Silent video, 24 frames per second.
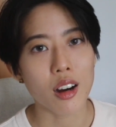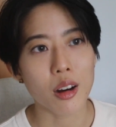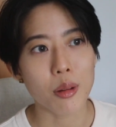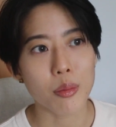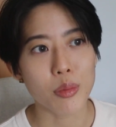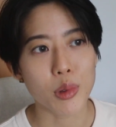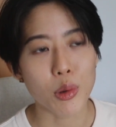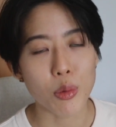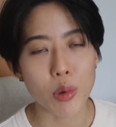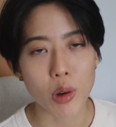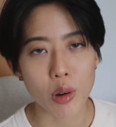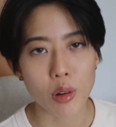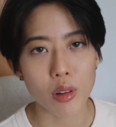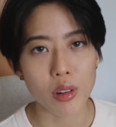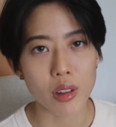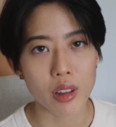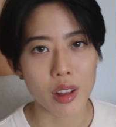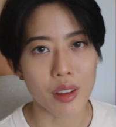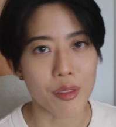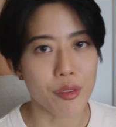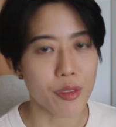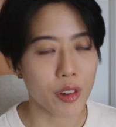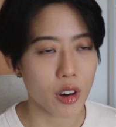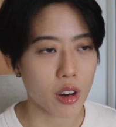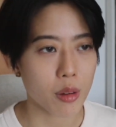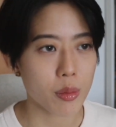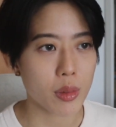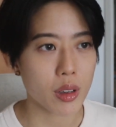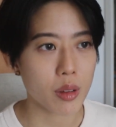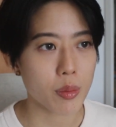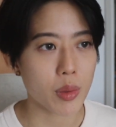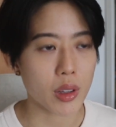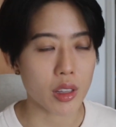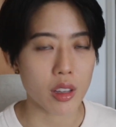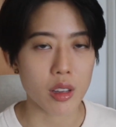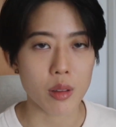the world, the
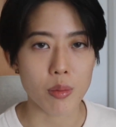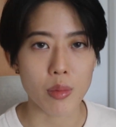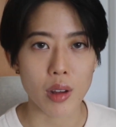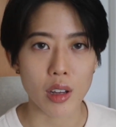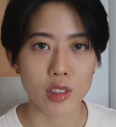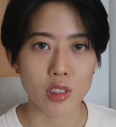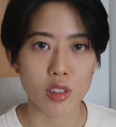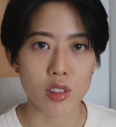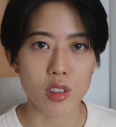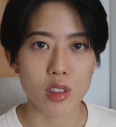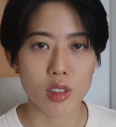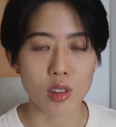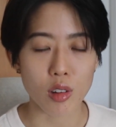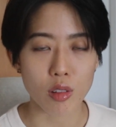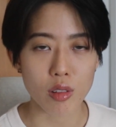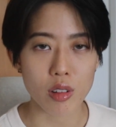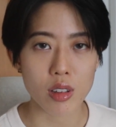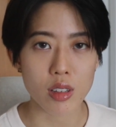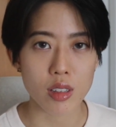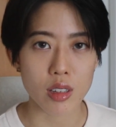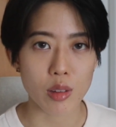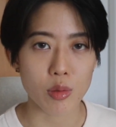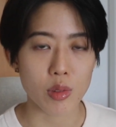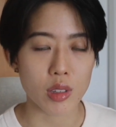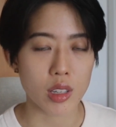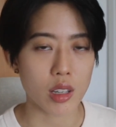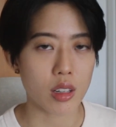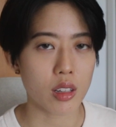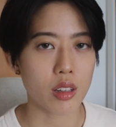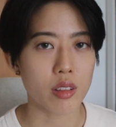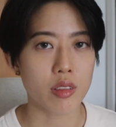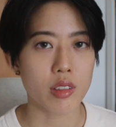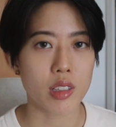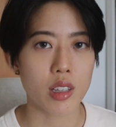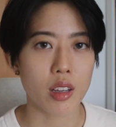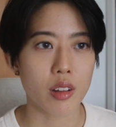environment, better imagine stories that we
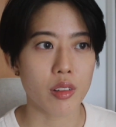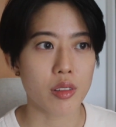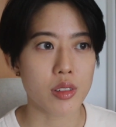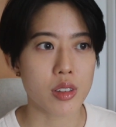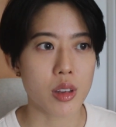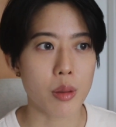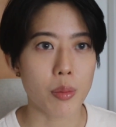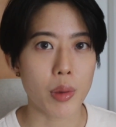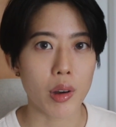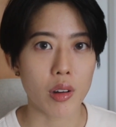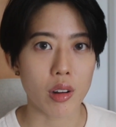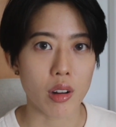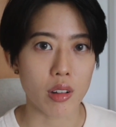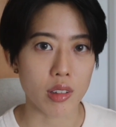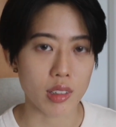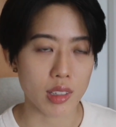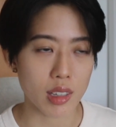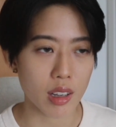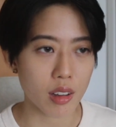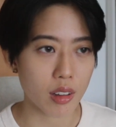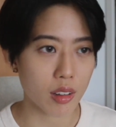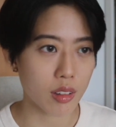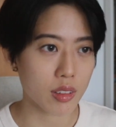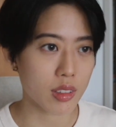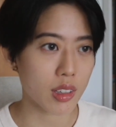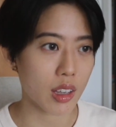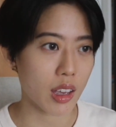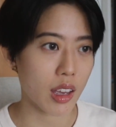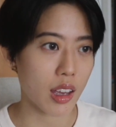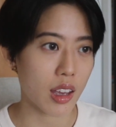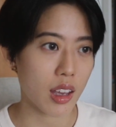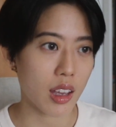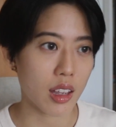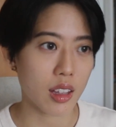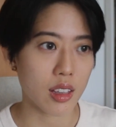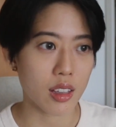tell ourselves about ourselves
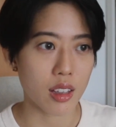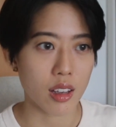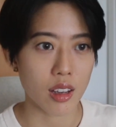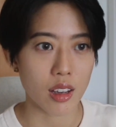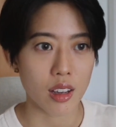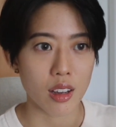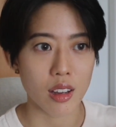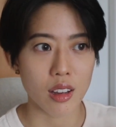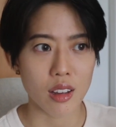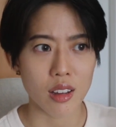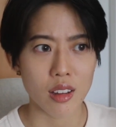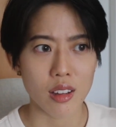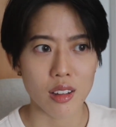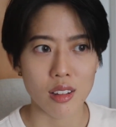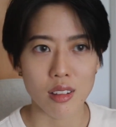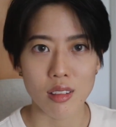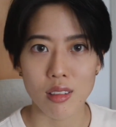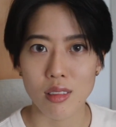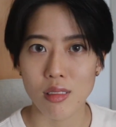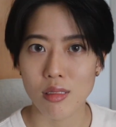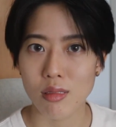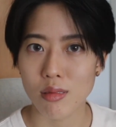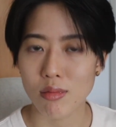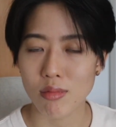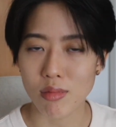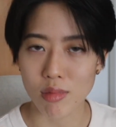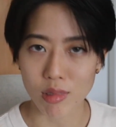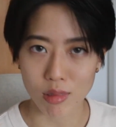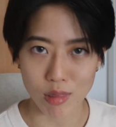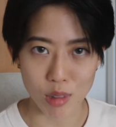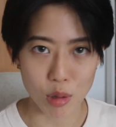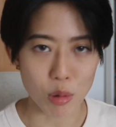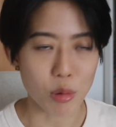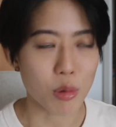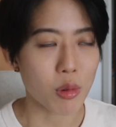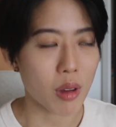and
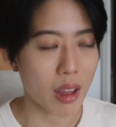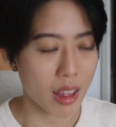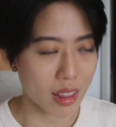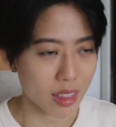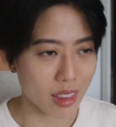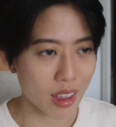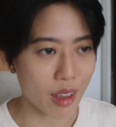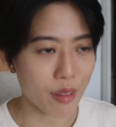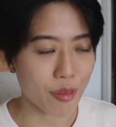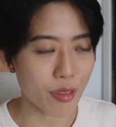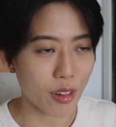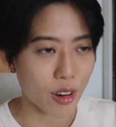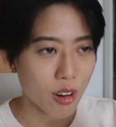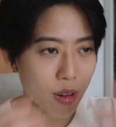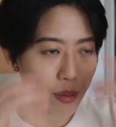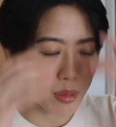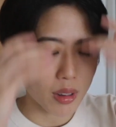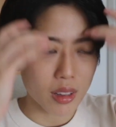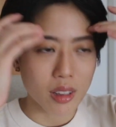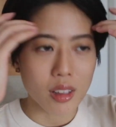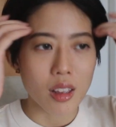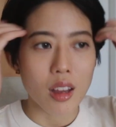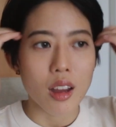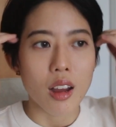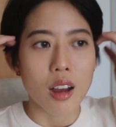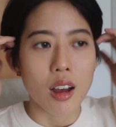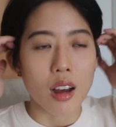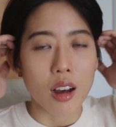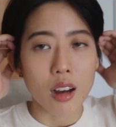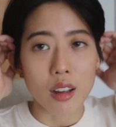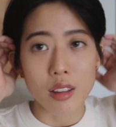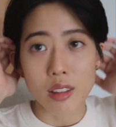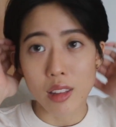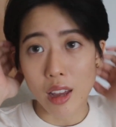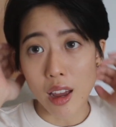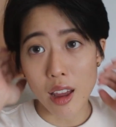and the environment,
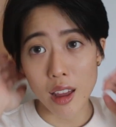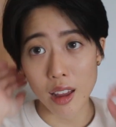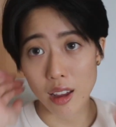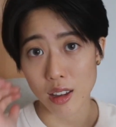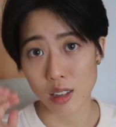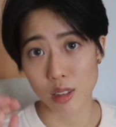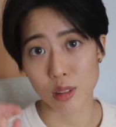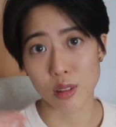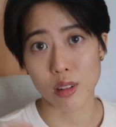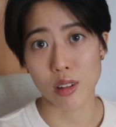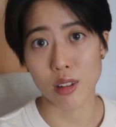that has